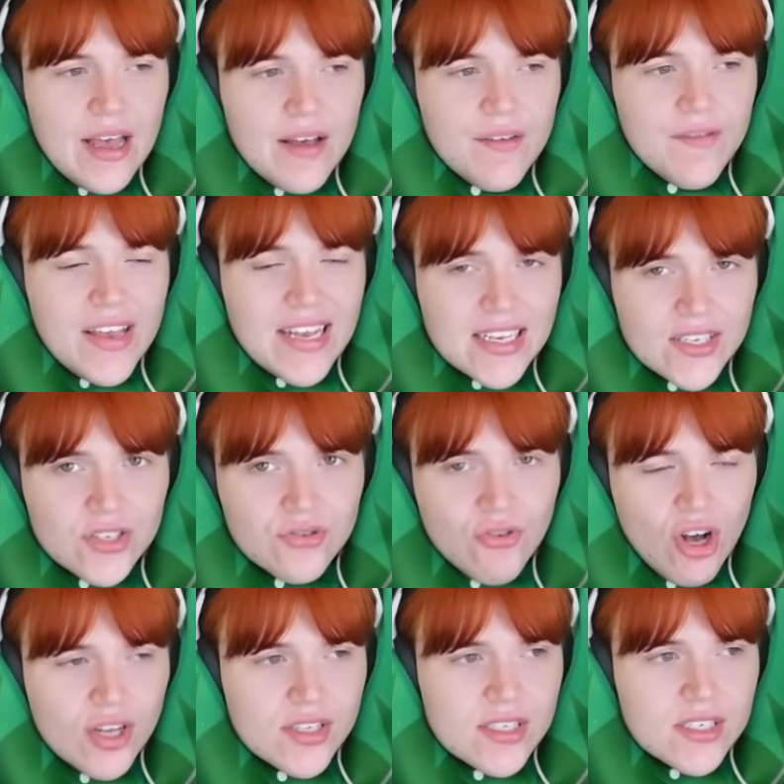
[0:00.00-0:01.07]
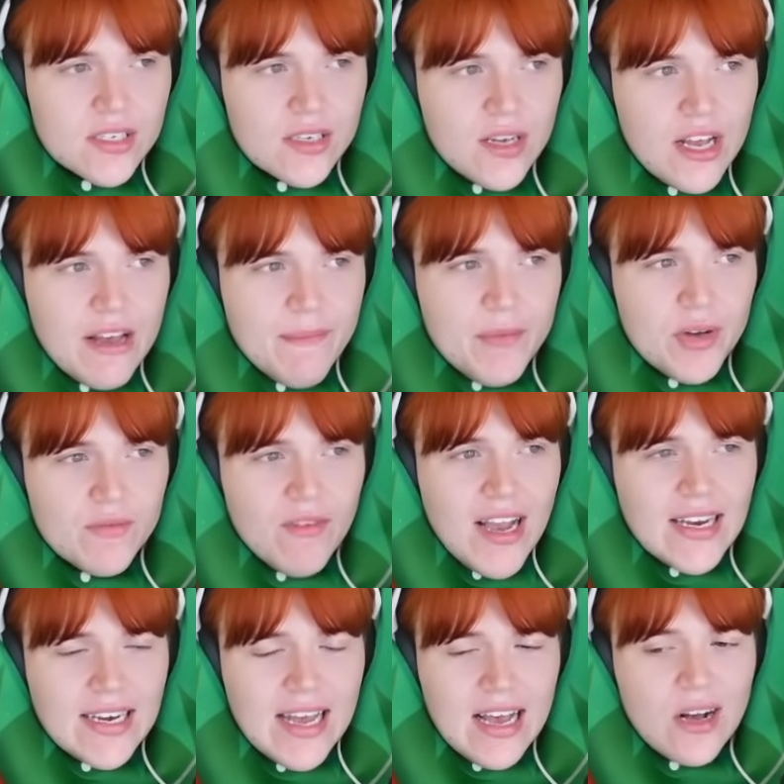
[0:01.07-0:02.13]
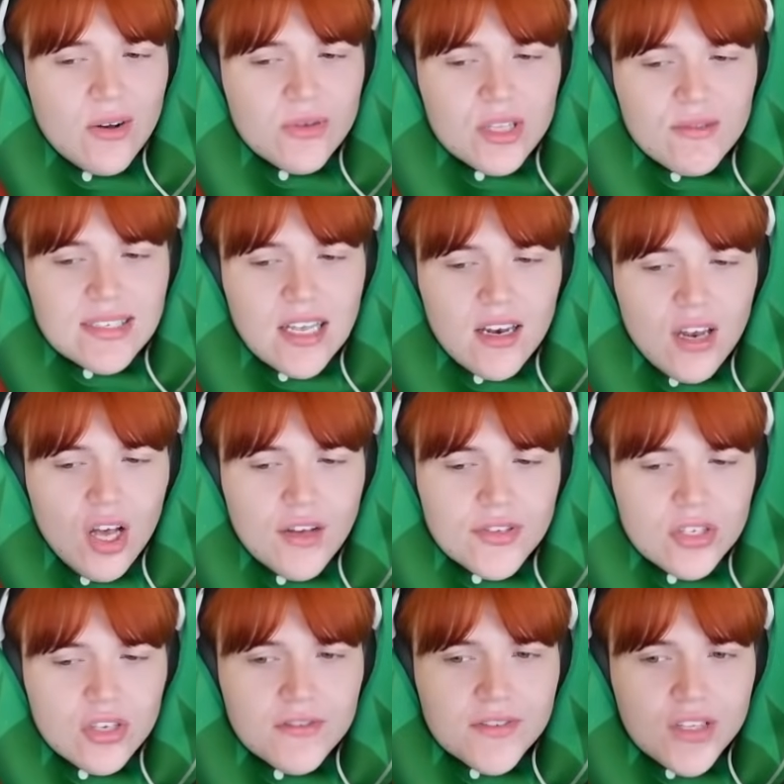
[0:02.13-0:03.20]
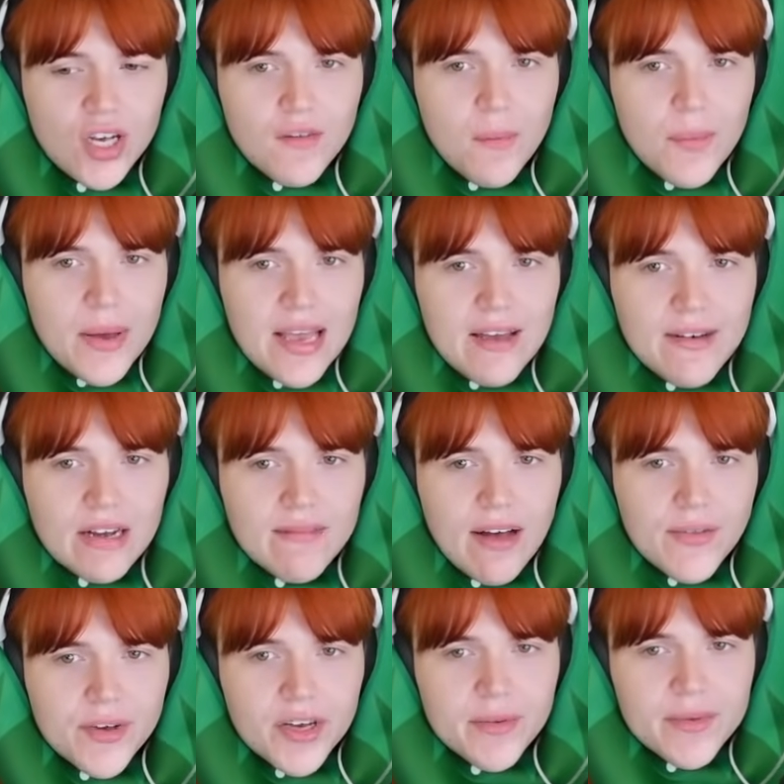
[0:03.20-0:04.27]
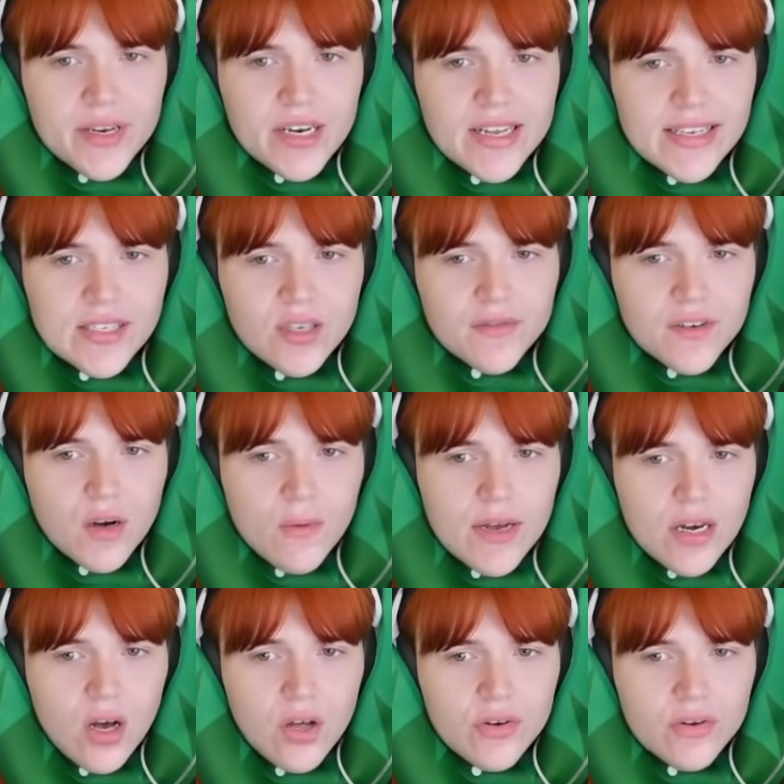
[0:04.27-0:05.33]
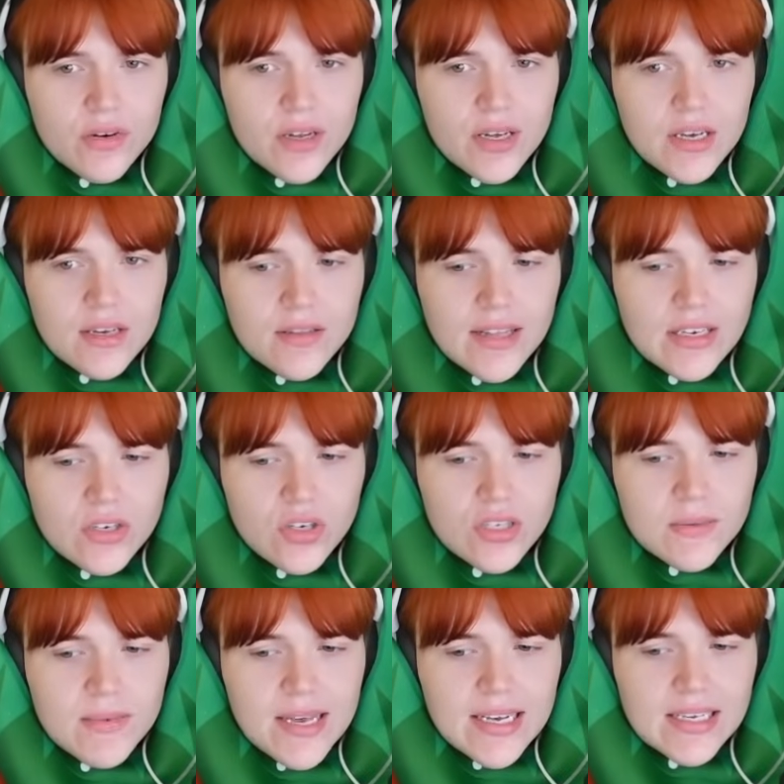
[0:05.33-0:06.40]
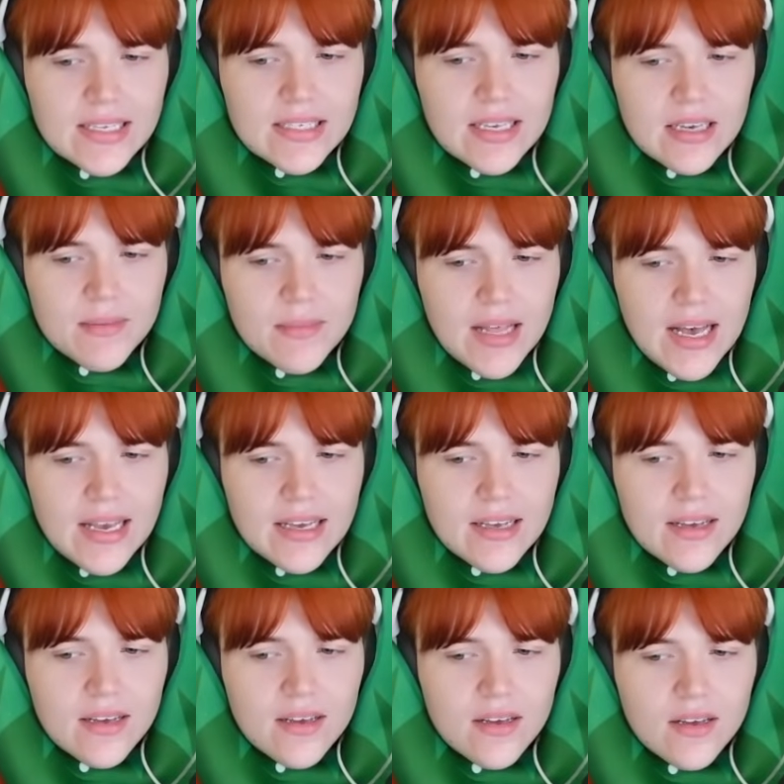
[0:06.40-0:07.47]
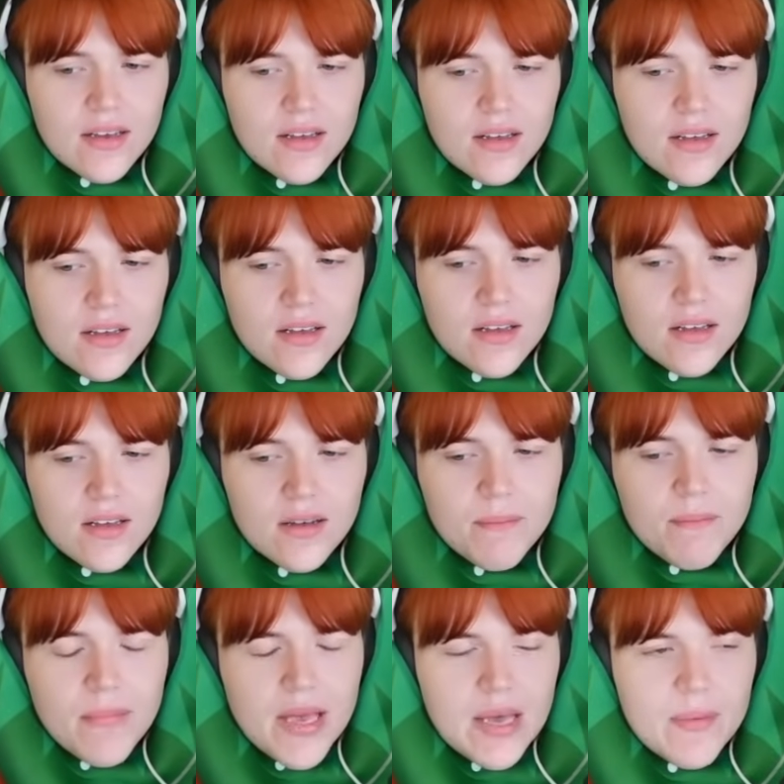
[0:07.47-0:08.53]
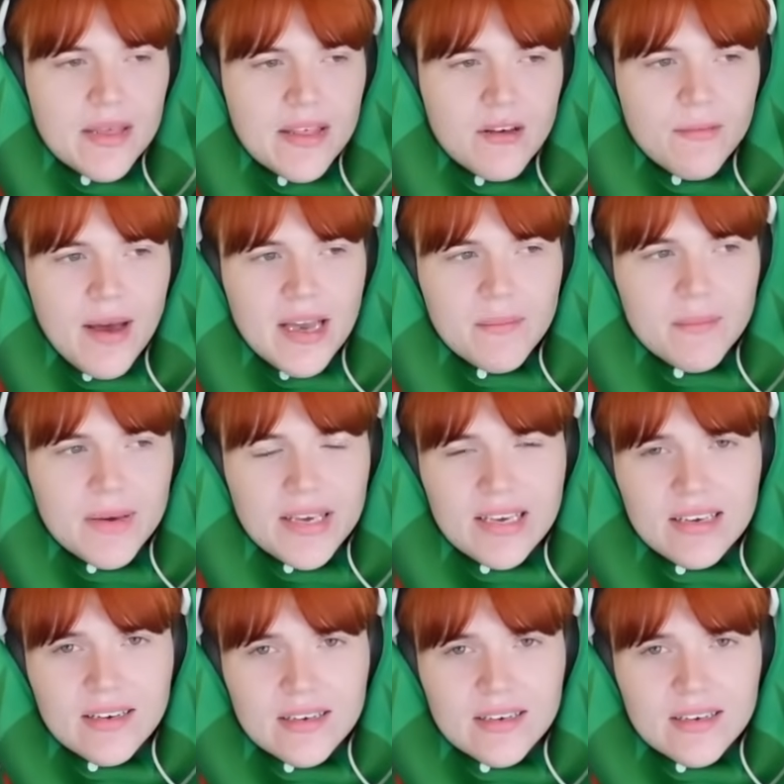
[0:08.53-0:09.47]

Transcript: Fingers crossed. But right now, there is a lot of stuff sort of appearing around the community, stuff going on. That does make it seem like maybe there might be.